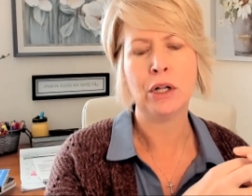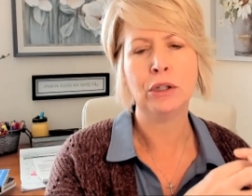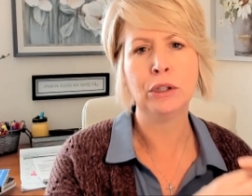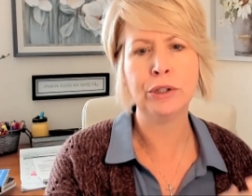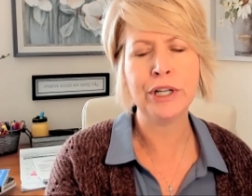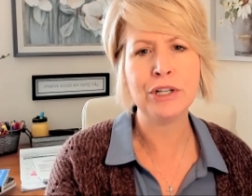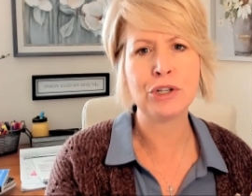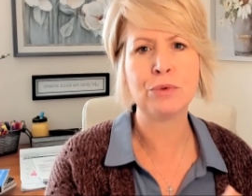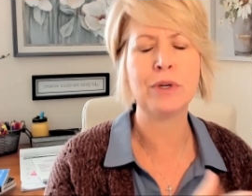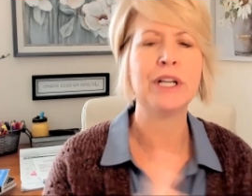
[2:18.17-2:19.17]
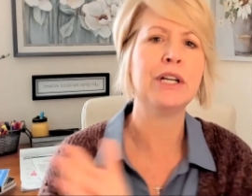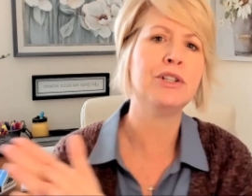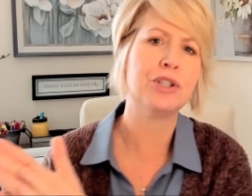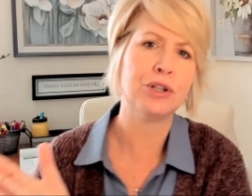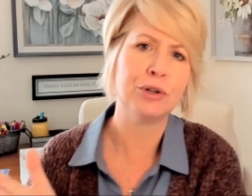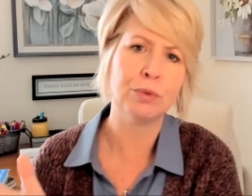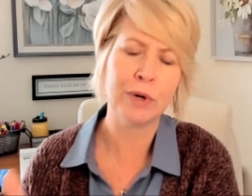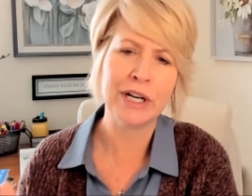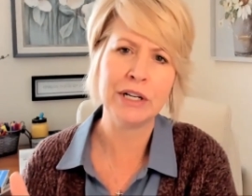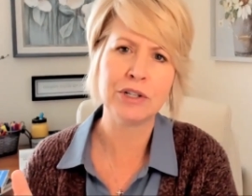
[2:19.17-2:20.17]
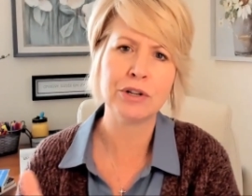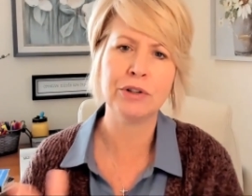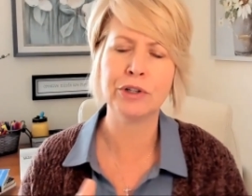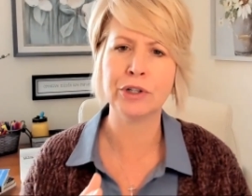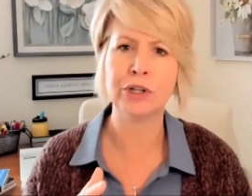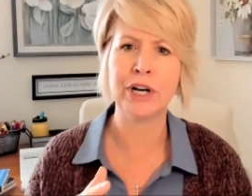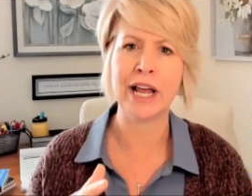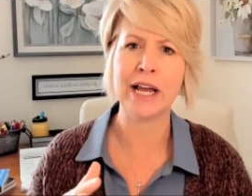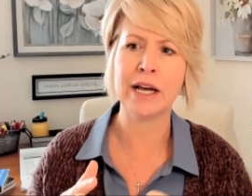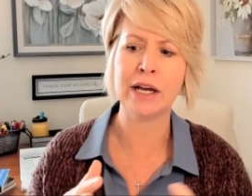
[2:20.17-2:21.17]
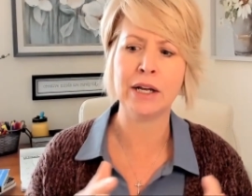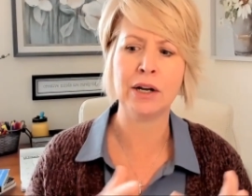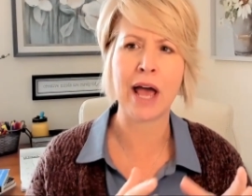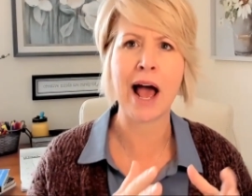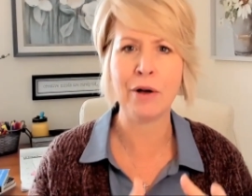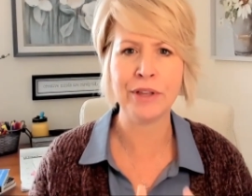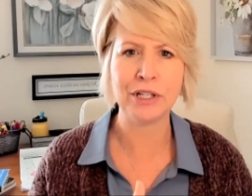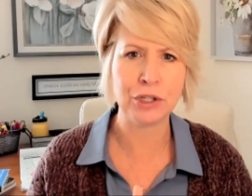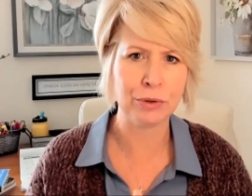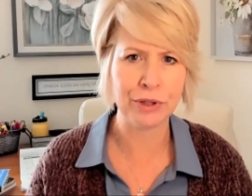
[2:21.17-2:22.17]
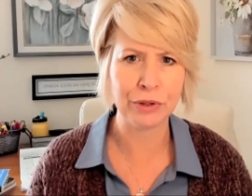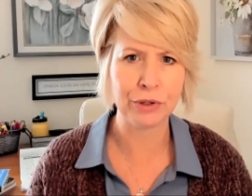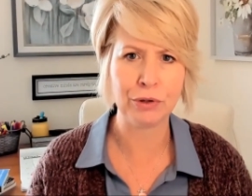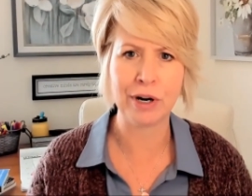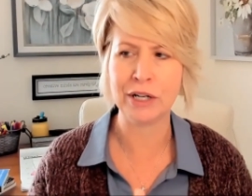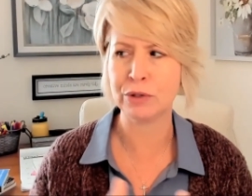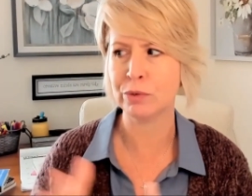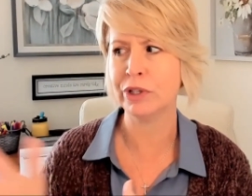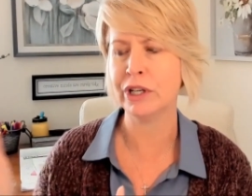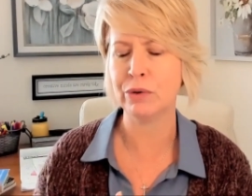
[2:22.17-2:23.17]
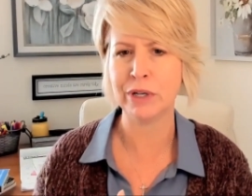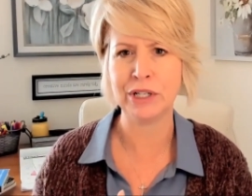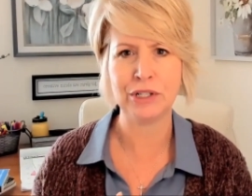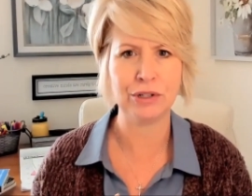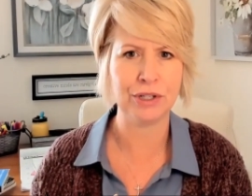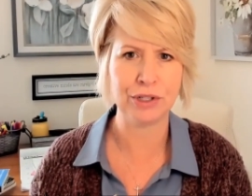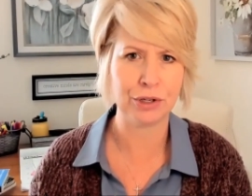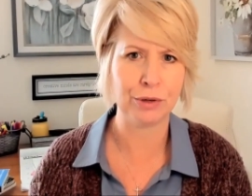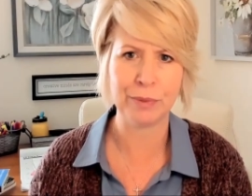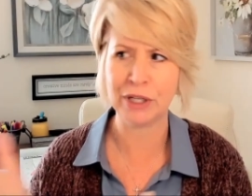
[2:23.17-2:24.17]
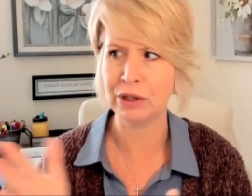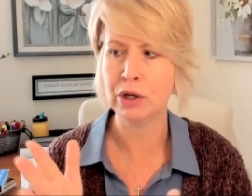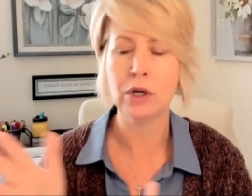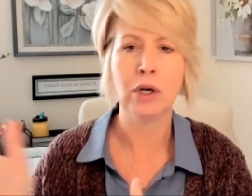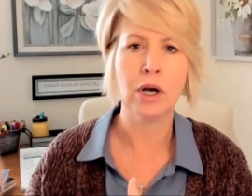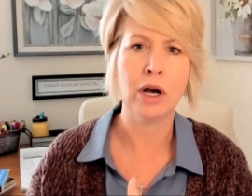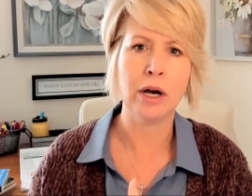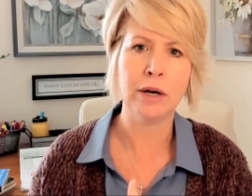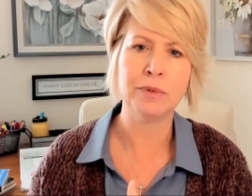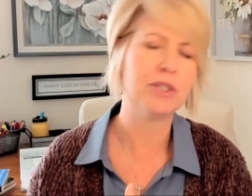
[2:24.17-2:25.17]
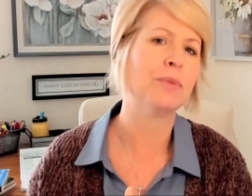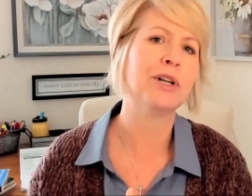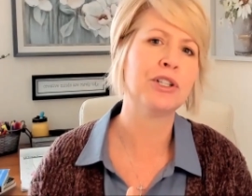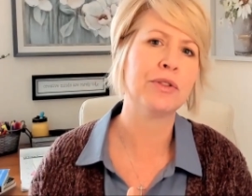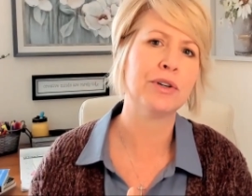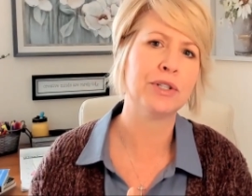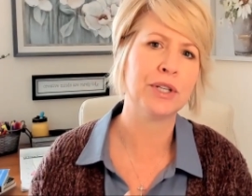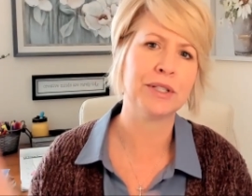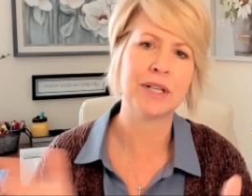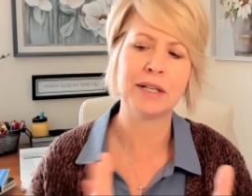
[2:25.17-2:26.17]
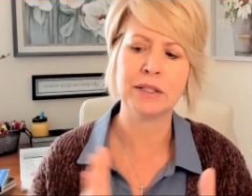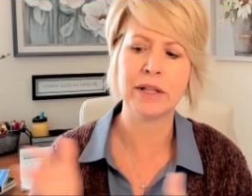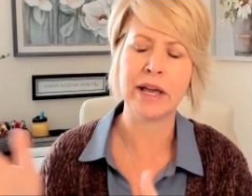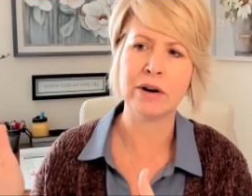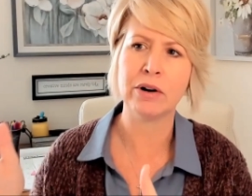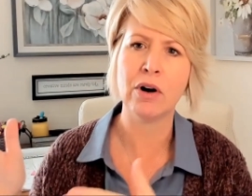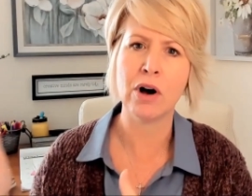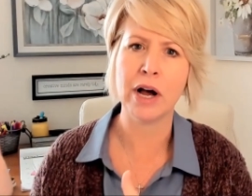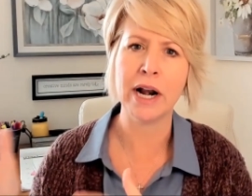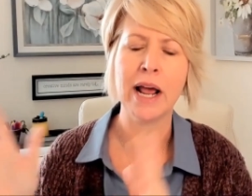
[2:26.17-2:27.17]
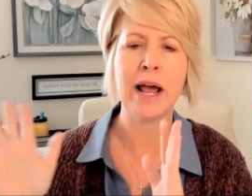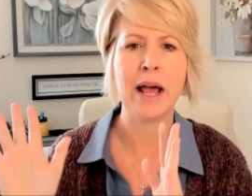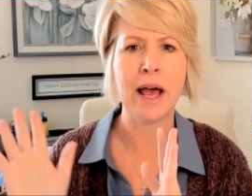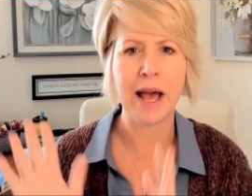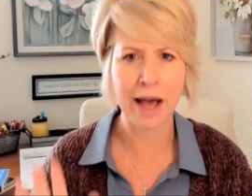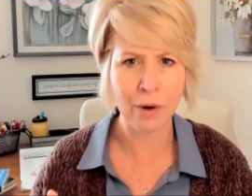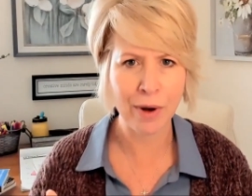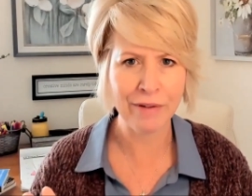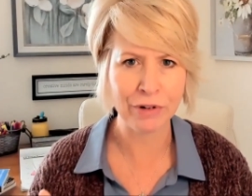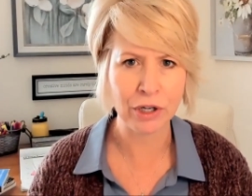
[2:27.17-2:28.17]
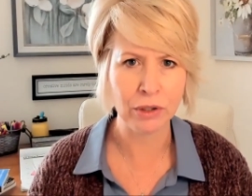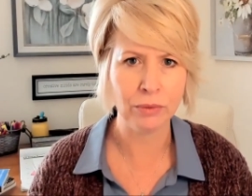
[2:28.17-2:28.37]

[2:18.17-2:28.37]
learning to read to reading to learn and how they do in third grade is really going to determine um, so much of their success later on. However,